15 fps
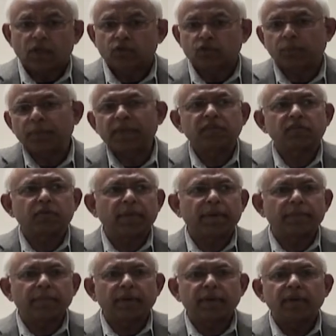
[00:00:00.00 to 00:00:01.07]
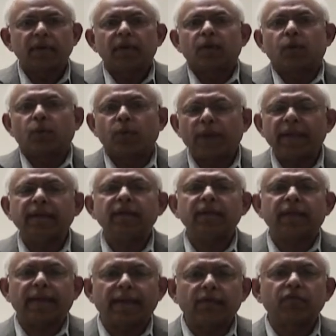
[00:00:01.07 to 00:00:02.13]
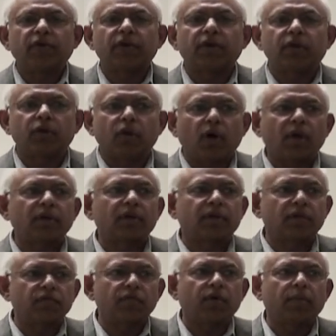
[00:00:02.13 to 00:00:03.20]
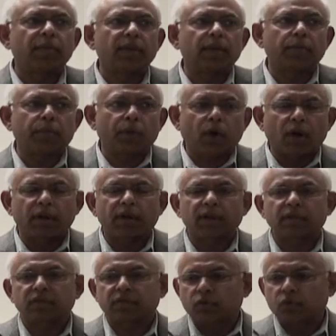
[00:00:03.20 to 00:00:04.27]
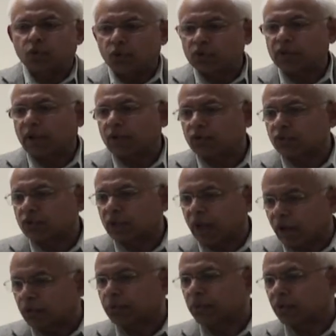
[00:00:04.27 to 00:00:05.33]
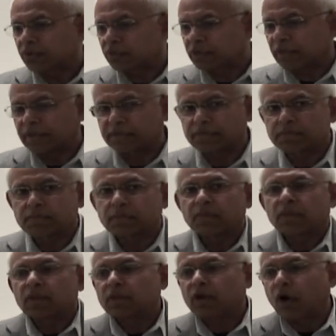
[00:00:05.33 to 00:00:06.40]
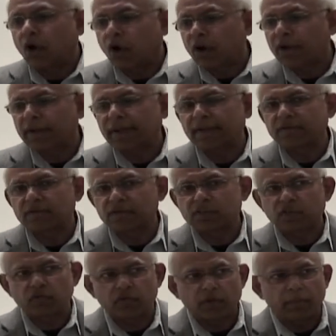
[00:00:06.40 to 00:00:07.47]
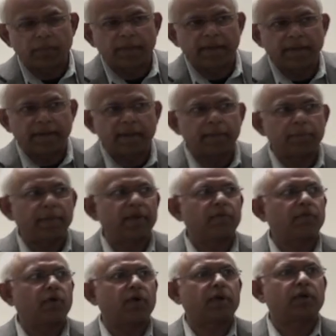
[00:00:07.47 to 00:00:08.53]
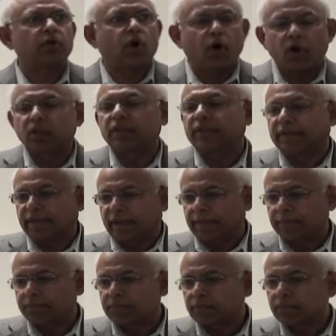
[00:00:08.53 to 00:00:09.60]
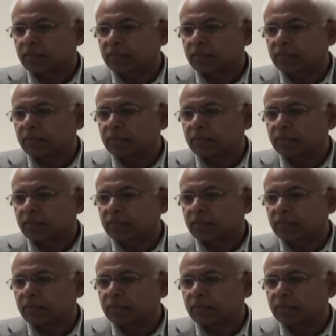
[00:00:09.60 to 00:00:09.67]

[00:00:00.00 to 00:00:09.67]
So please remember, whenever a non-conforming product goes out to the output stage, the organization will bleed and pay for it all the time.